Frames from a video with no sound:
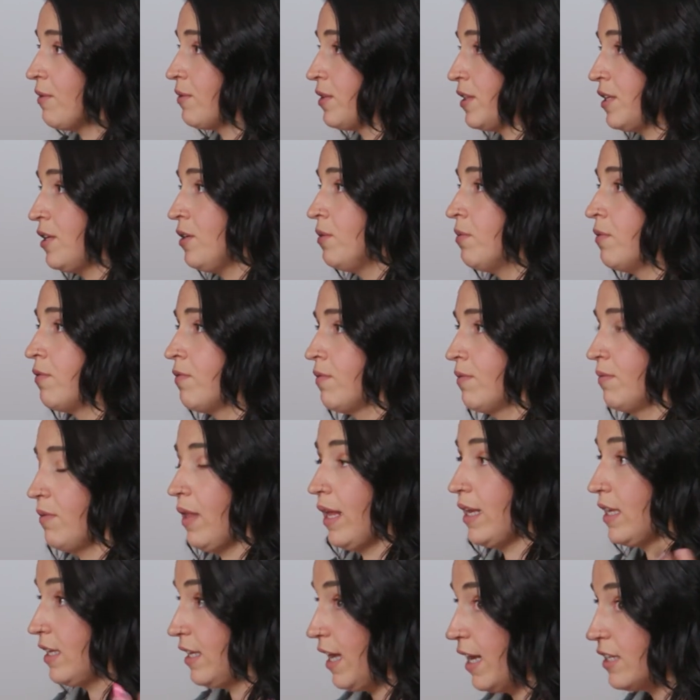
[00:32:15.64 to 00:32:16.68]
with you.
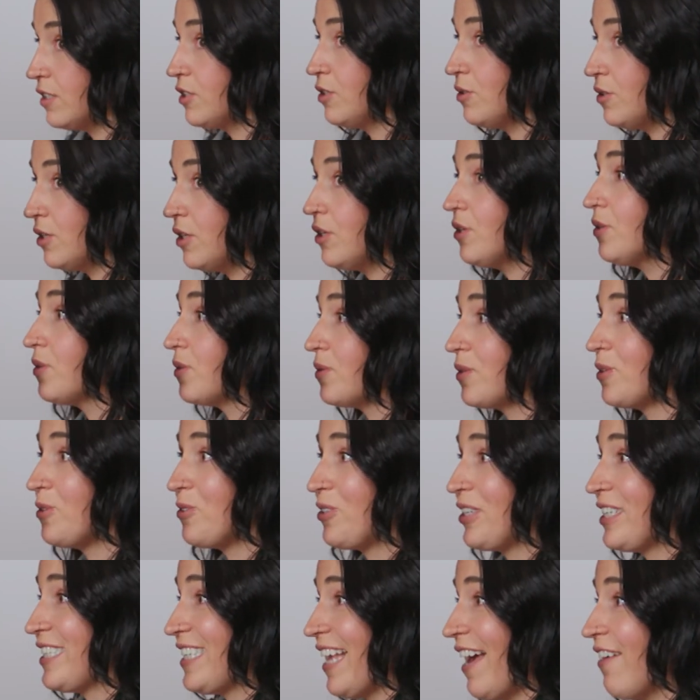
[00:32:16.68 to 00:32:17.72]
Like, yes, you do. You
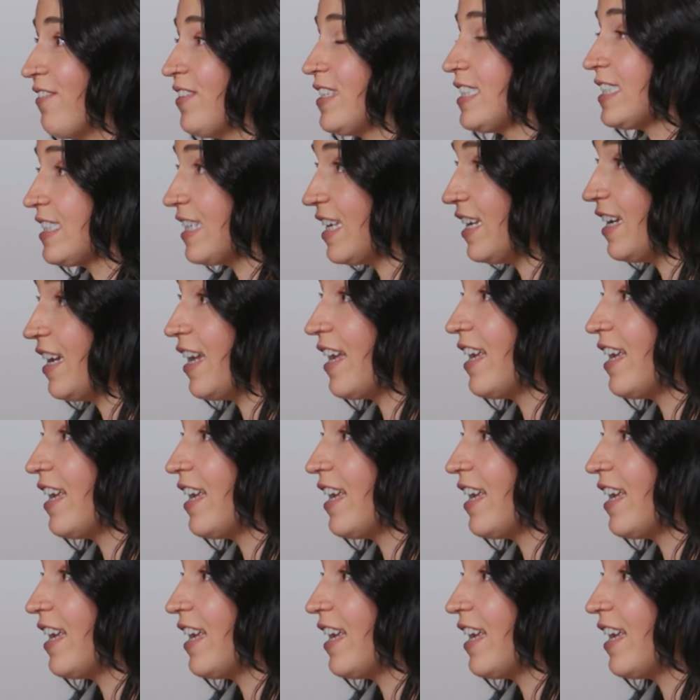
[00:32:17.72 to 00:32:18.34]
just haven't seen it